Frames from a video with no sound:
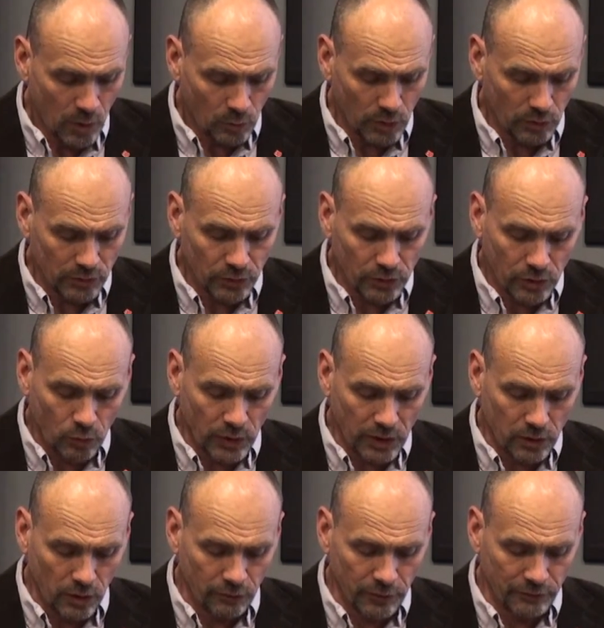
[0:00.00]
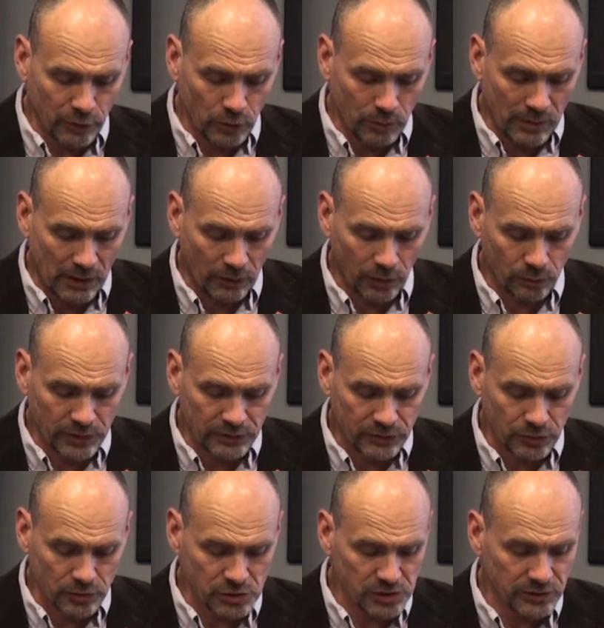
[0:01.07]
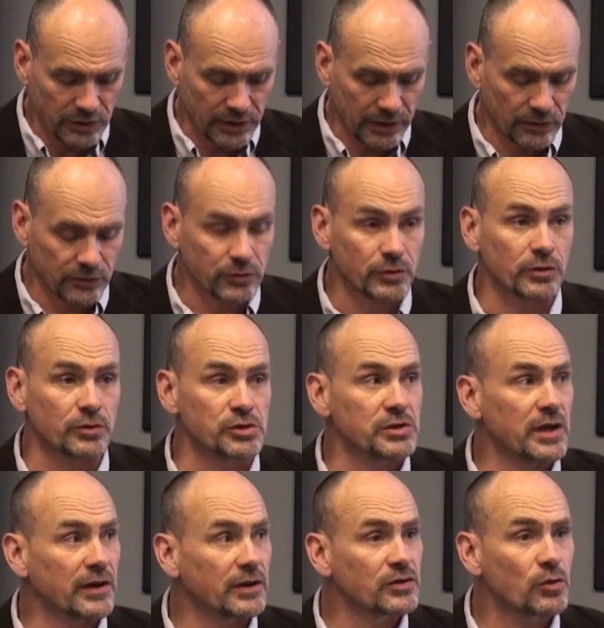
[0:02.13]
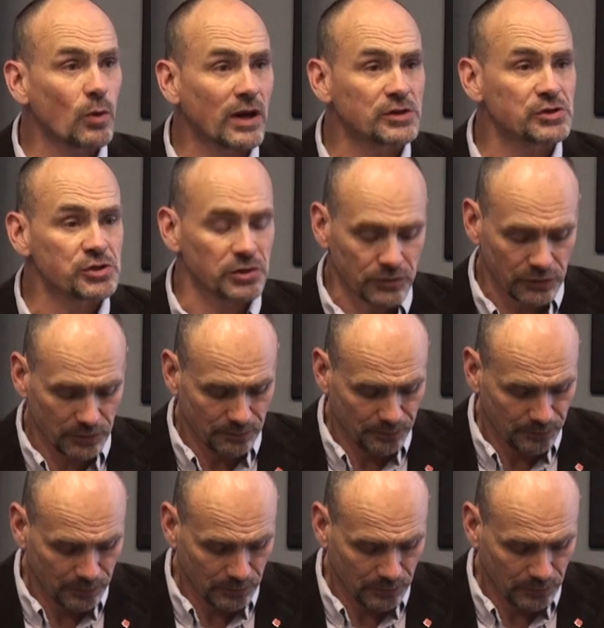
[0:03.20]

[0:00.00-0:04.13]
We will do a quick overview about our research and then answer your genetics questions.